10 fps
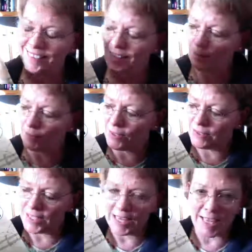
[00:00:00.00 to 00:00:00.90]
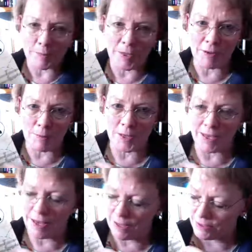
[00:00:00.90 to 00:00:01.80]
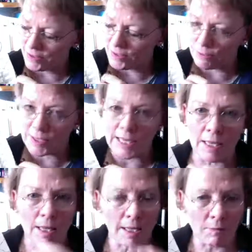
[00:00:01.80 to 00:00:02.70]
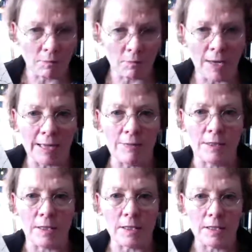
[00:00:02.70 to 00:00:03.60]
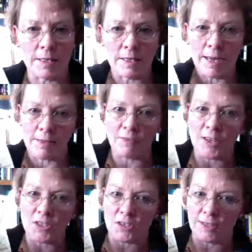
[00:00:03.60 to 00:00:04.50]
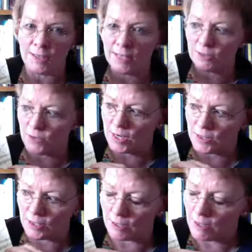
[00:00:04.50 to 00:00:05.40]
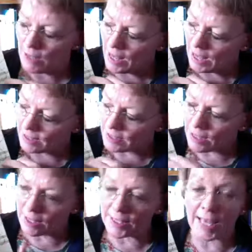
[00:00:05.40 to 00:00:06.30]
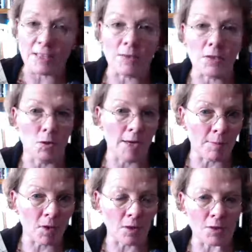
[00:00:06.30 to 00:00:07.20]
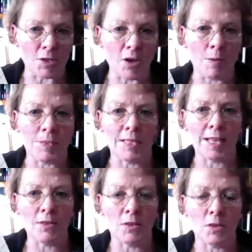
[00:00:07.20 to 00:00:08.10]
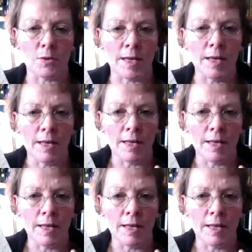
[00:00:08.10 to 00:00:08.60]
Yep, you can see he gets bigger and bigger here. So it's a really relevant design feature in the illustration. And at the end of the story, I'm not going to show you, but at the end of the story,